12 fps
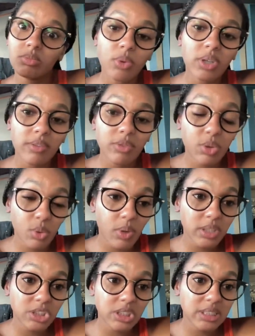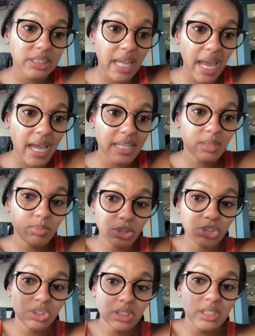We'll give you the questions to ask,
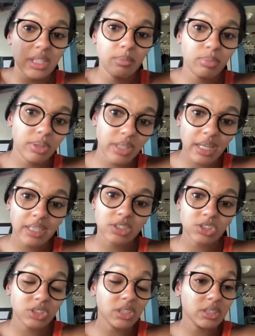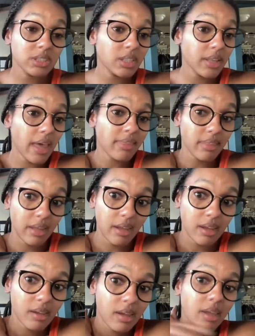but you just input the answers into that
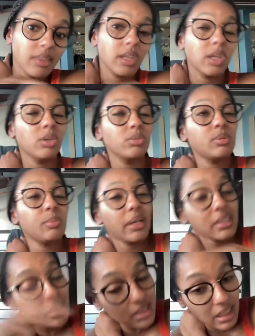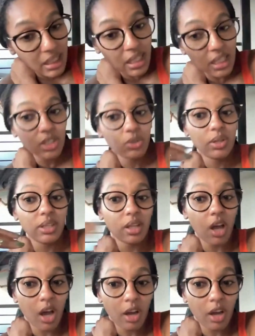thing. Then you press send, you get the